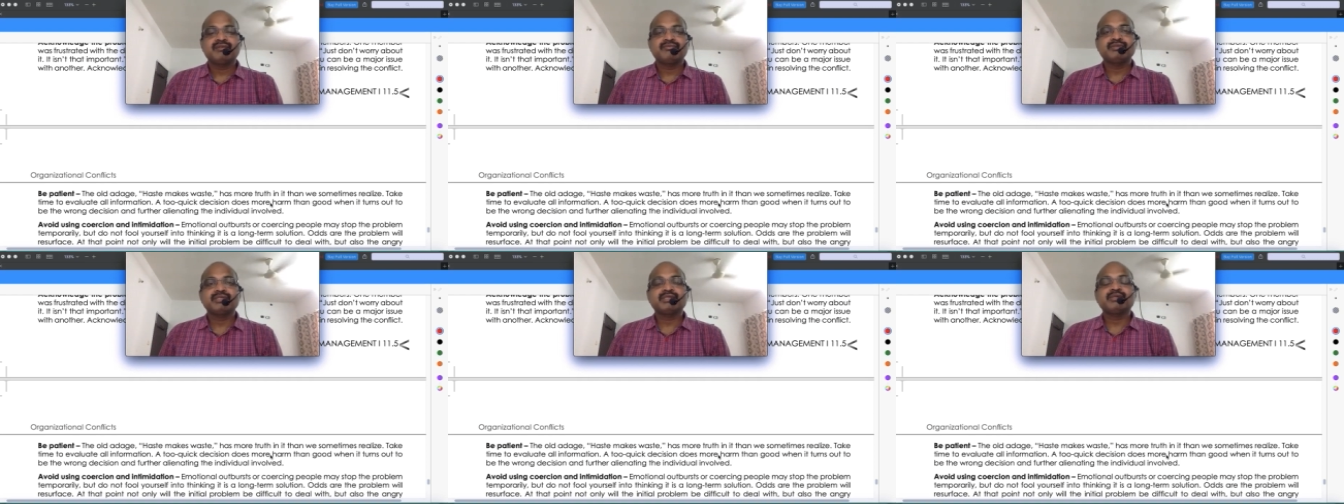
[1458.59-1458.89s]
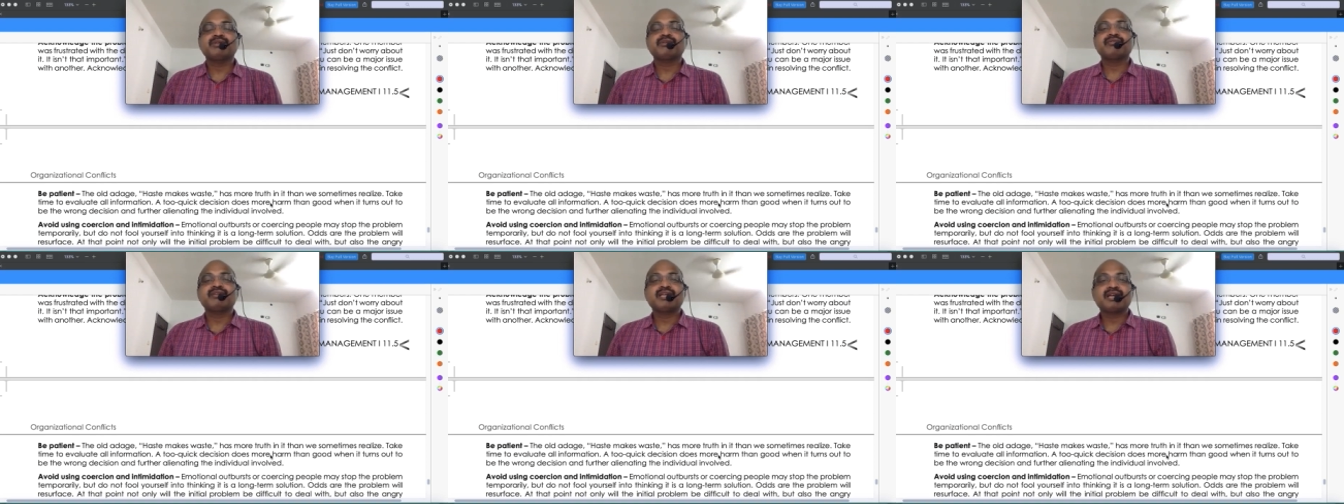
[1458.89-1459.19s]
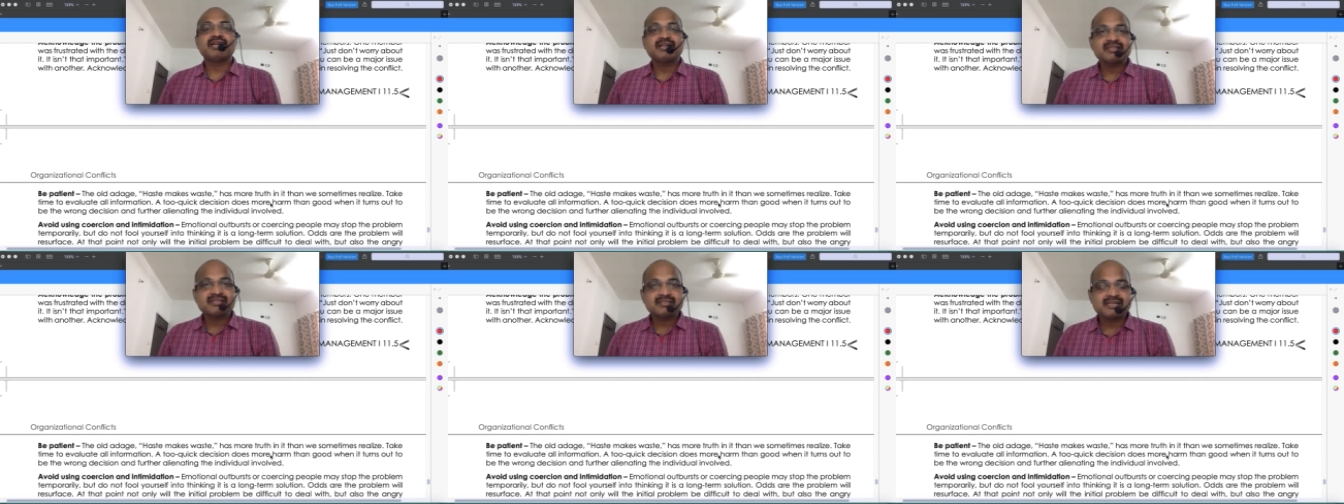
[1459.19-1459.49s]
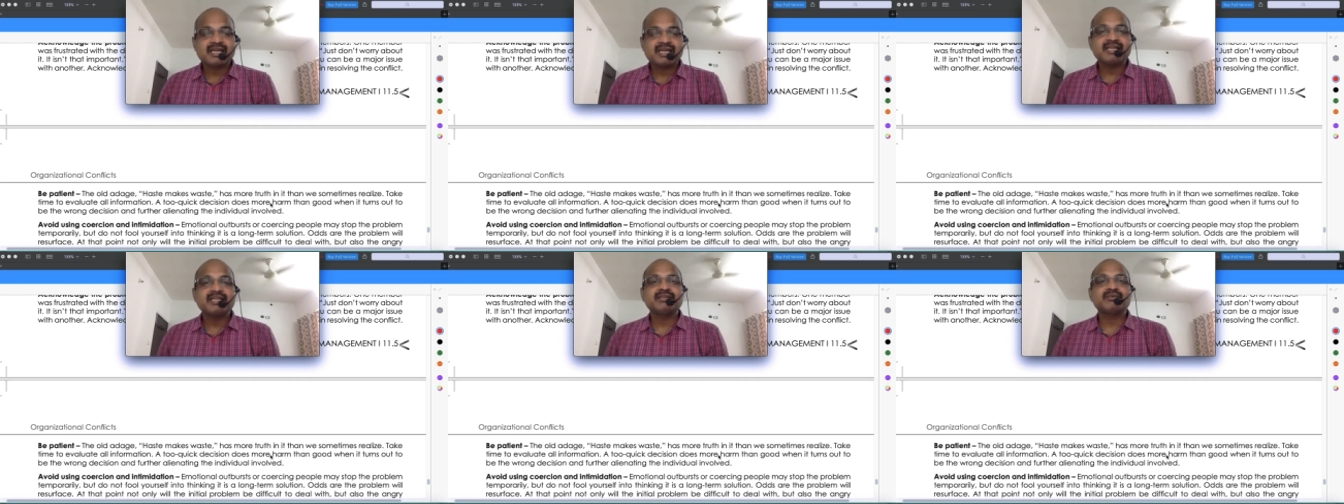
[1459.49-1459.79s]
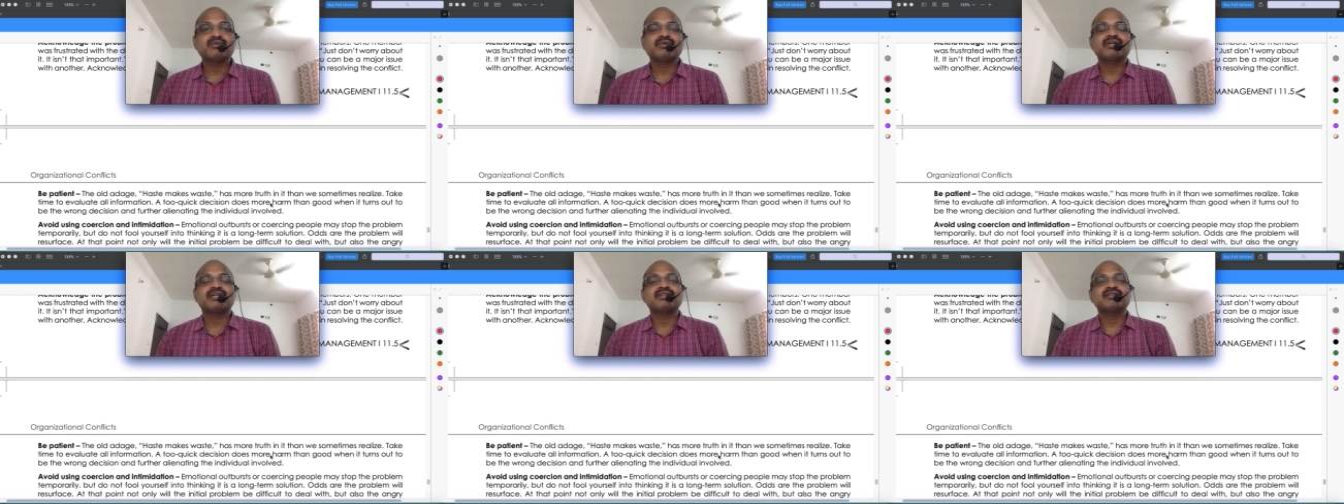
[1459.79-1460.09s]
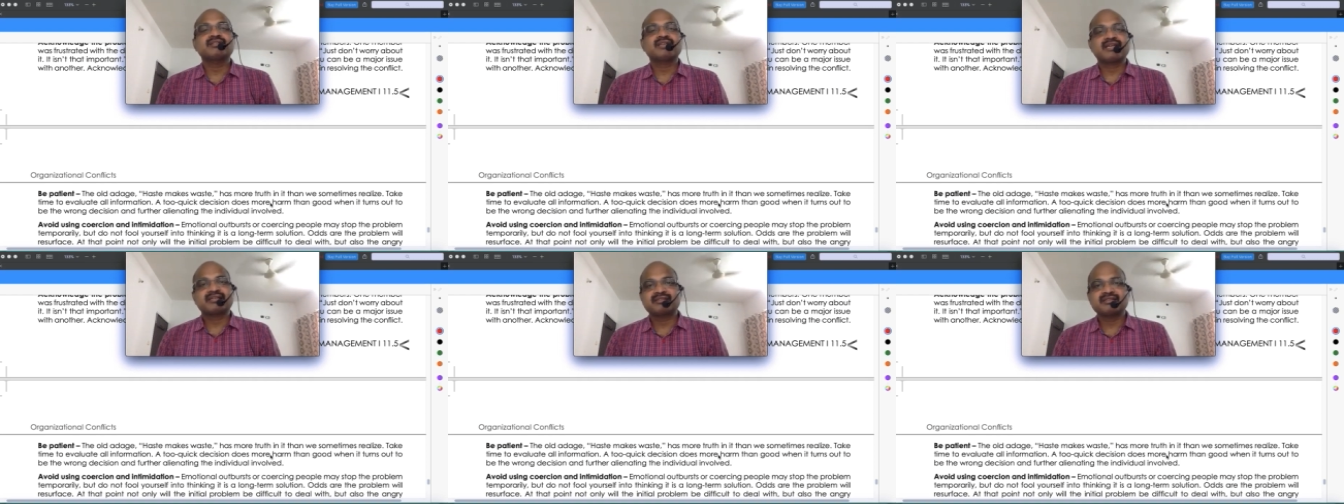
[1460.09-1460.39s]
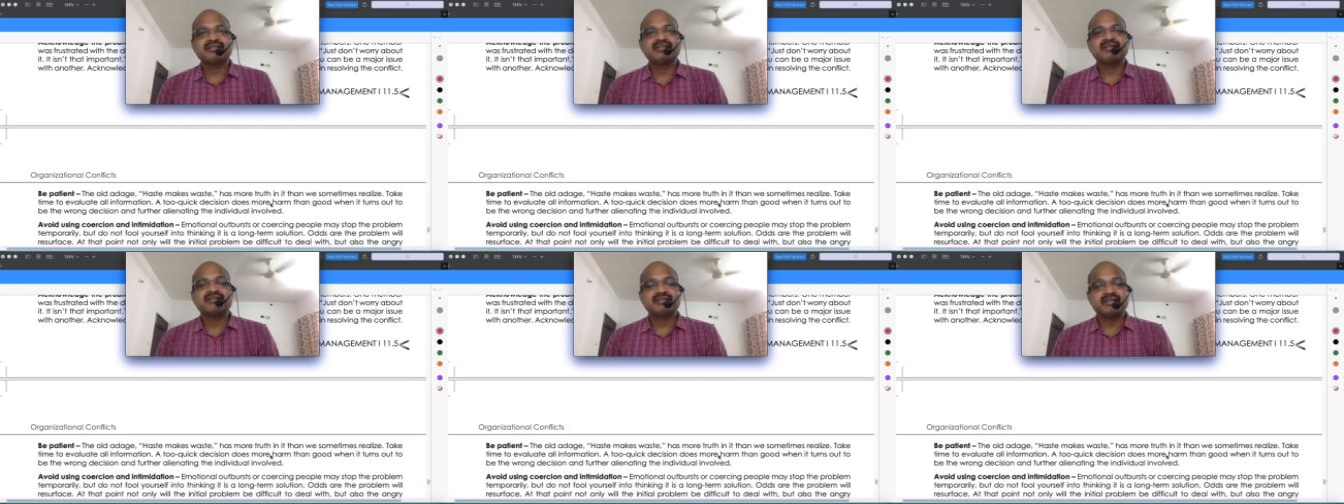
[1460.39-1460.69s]
without even understanding what he is
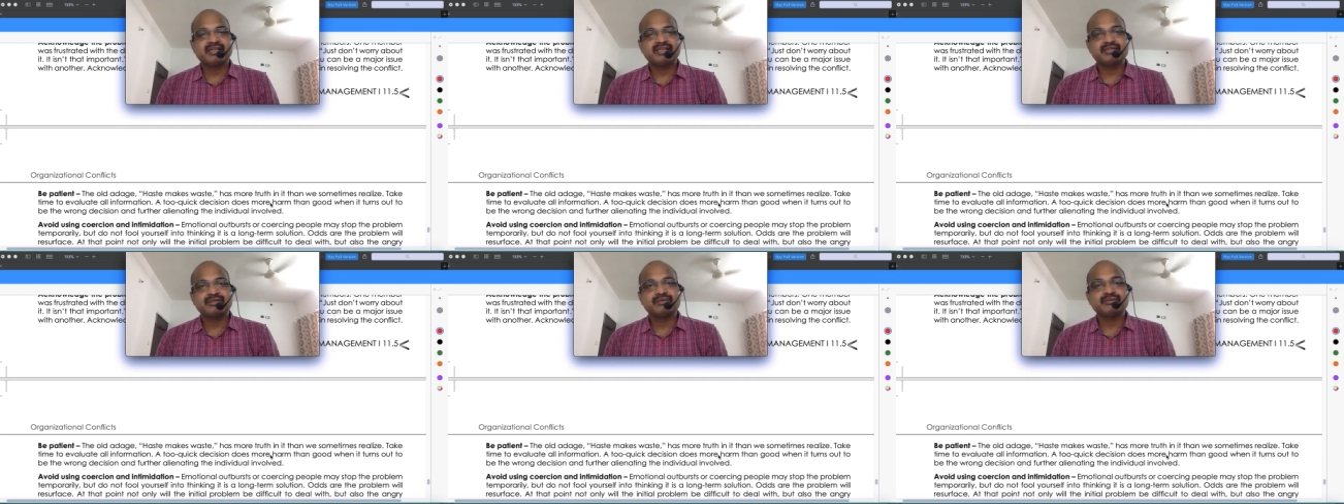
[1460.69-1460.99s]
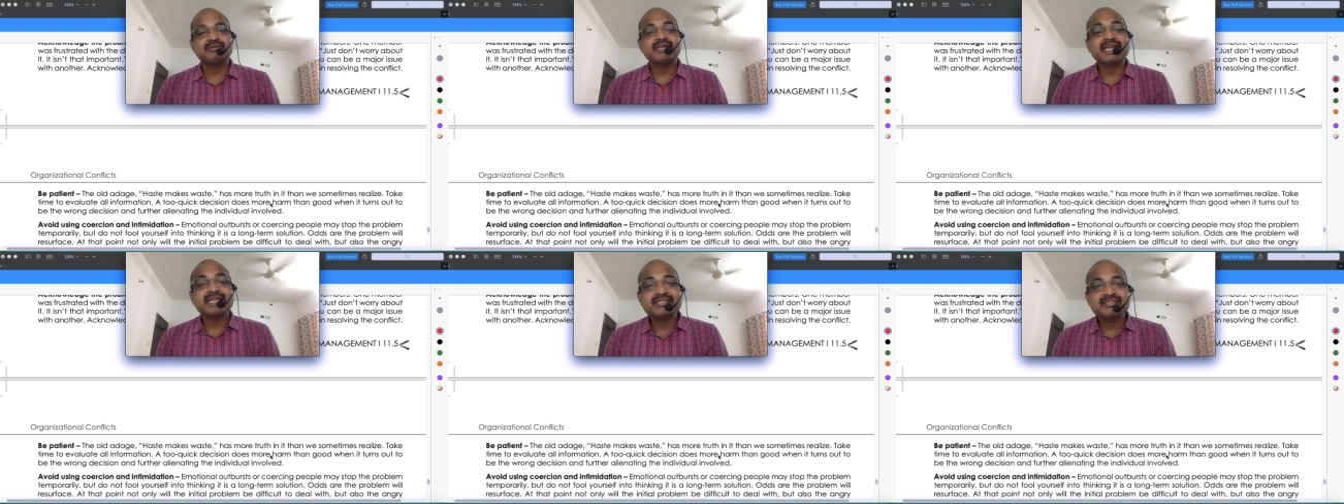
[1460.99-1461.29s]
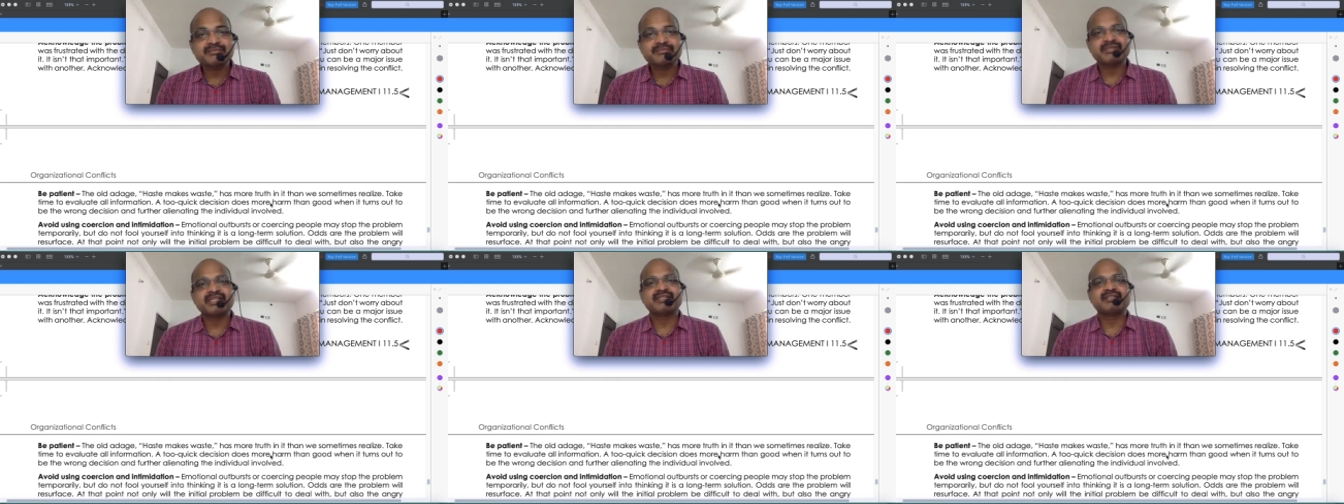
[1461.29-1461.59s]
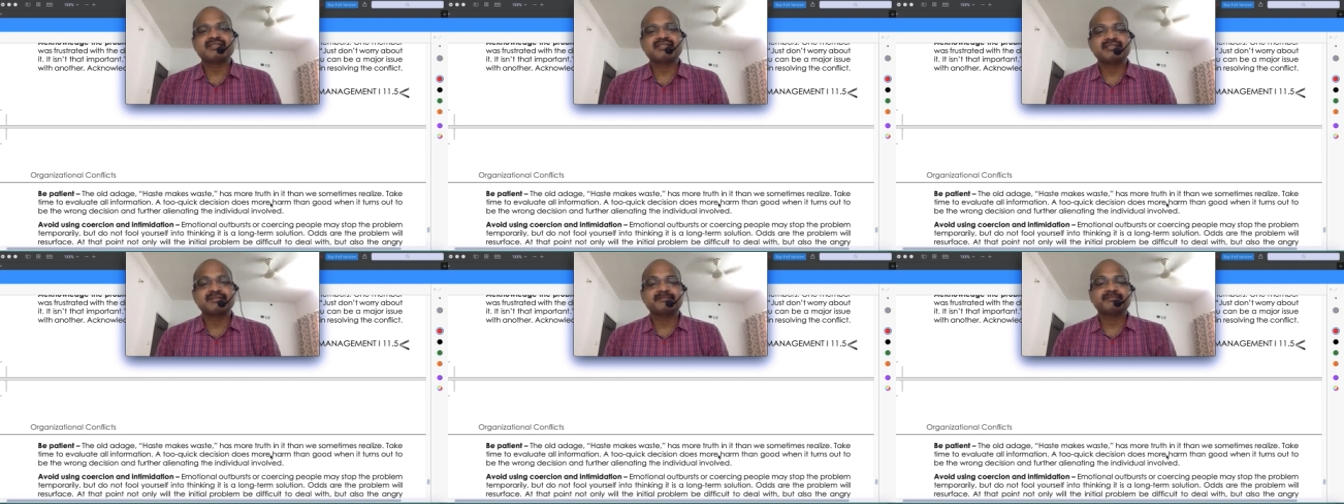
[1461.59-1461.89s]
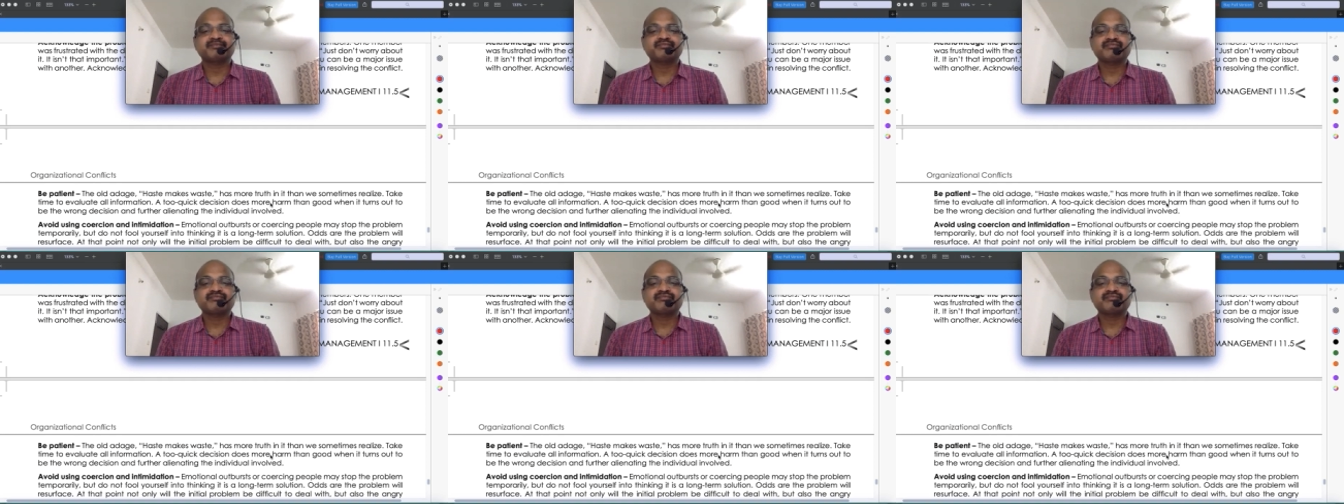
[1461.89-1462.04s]
actually trying to express